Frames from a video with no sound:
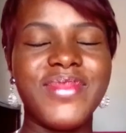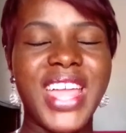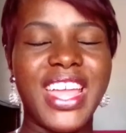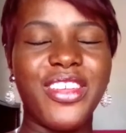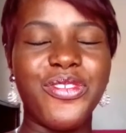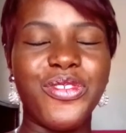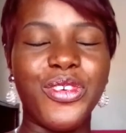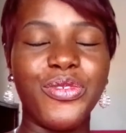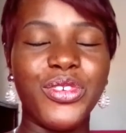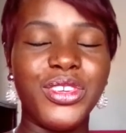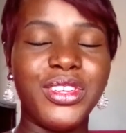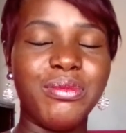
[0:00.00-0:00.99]
Thank you for
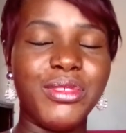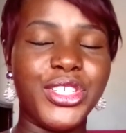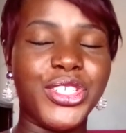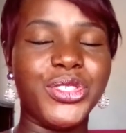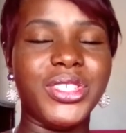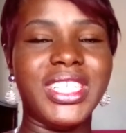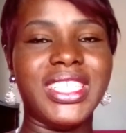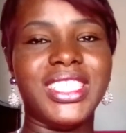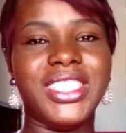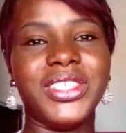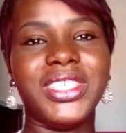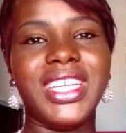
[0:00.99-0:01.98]
following me through this
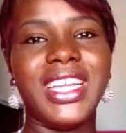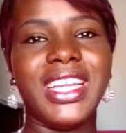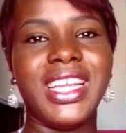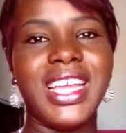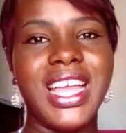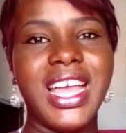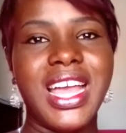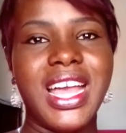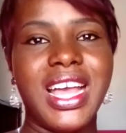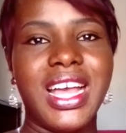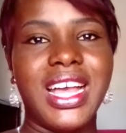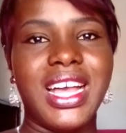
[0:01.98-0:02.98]
journey,
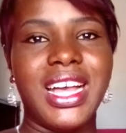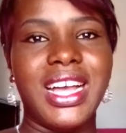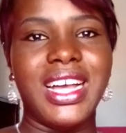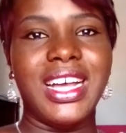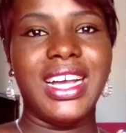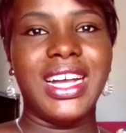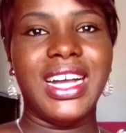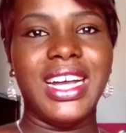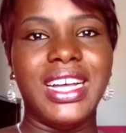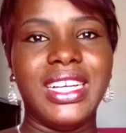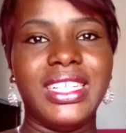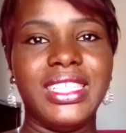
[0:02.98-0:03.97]

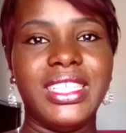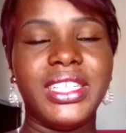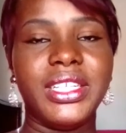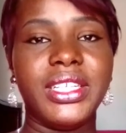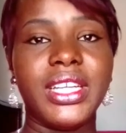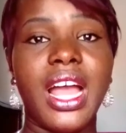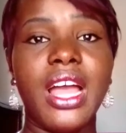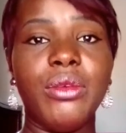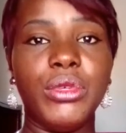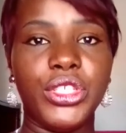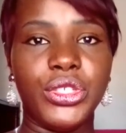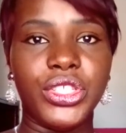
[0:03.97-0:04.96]
and I
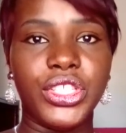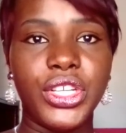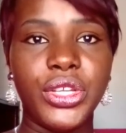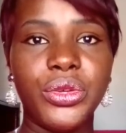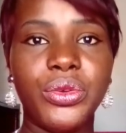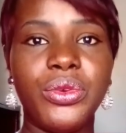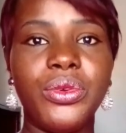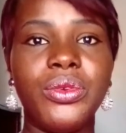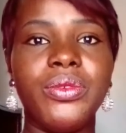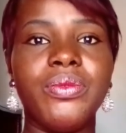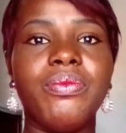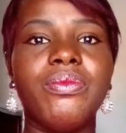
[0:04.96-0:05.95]
wish to see you
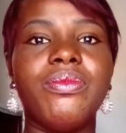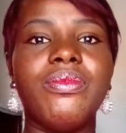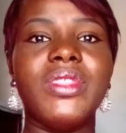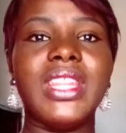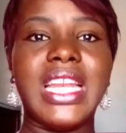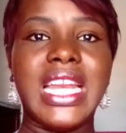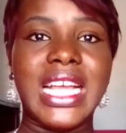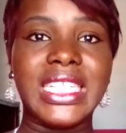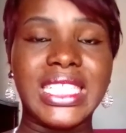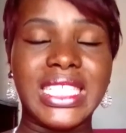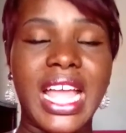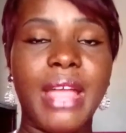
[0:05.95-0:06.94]
the
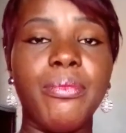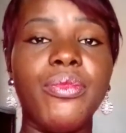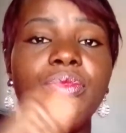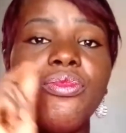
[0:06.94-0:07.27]
next time.